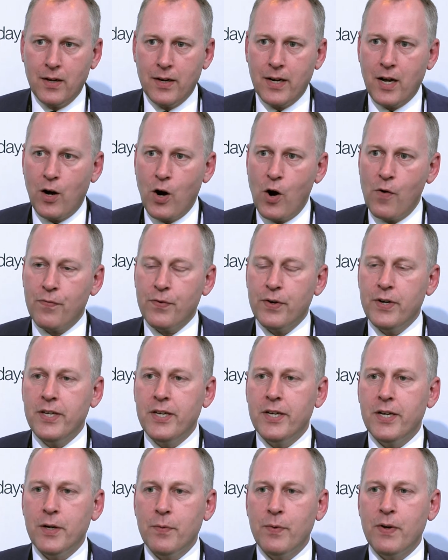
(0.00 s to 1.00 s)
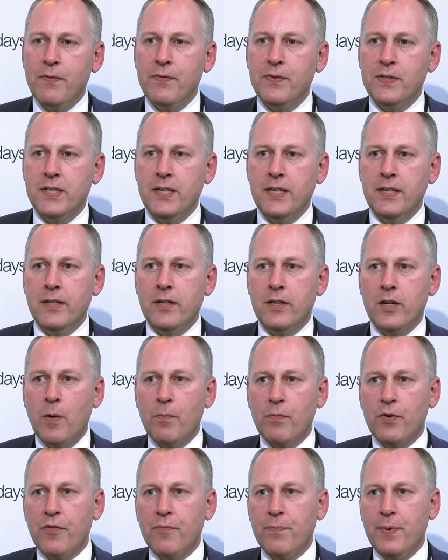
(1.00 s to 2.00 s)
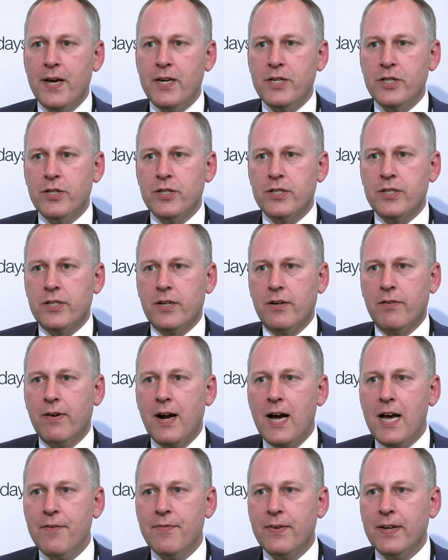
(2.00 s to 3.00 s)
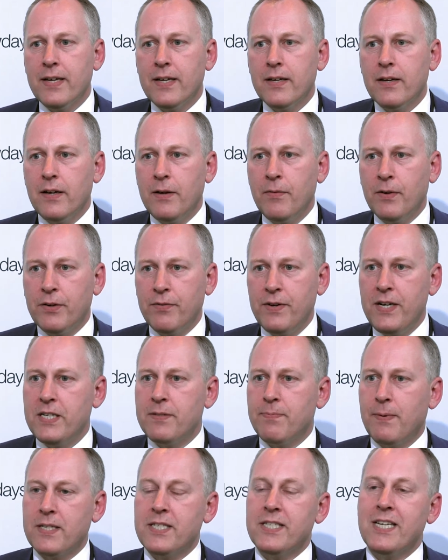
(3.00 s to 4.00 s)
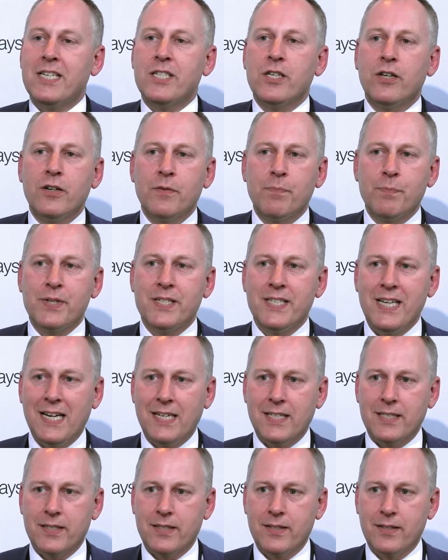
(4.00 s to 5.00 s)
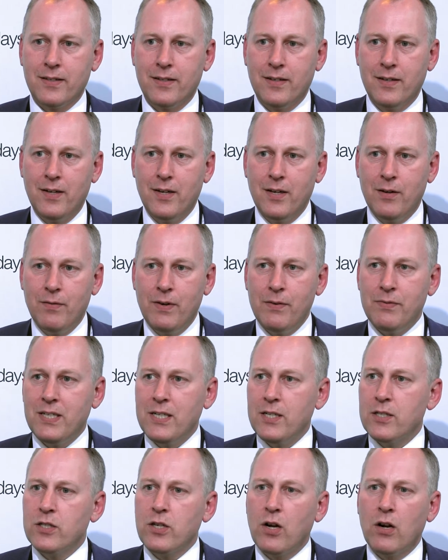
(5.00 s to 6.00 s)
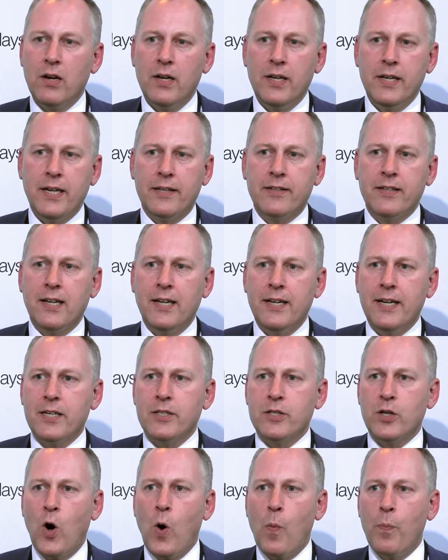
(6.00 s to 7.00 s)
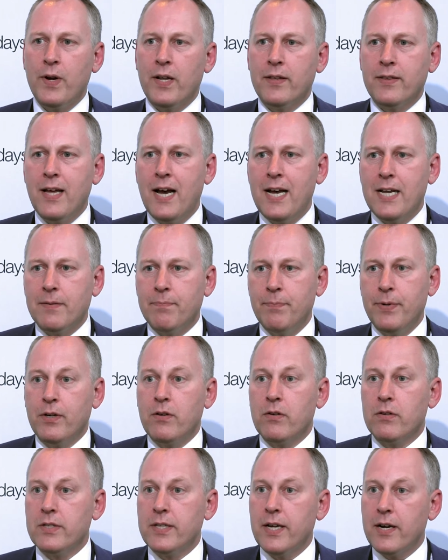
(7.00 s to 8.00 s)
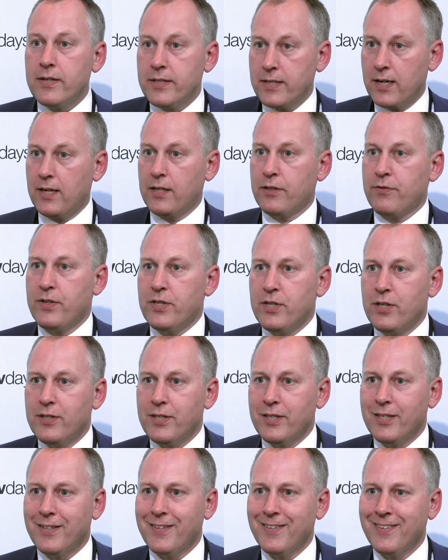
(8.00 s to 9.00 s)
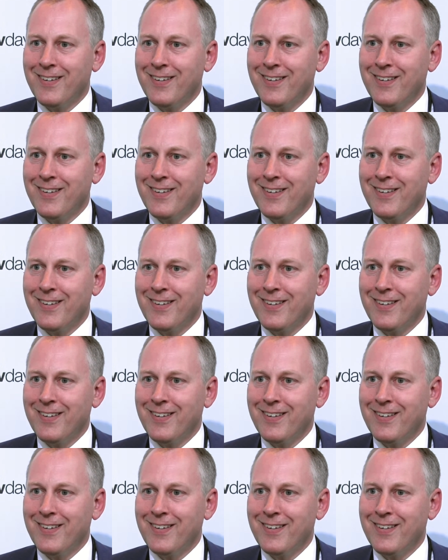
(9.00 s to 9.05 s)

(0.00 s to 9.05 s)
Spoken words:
Now, over a year, we've seen the number of patients arriving increase by 600%. We've seen suddenly that the clinic is open at night because there's electricity.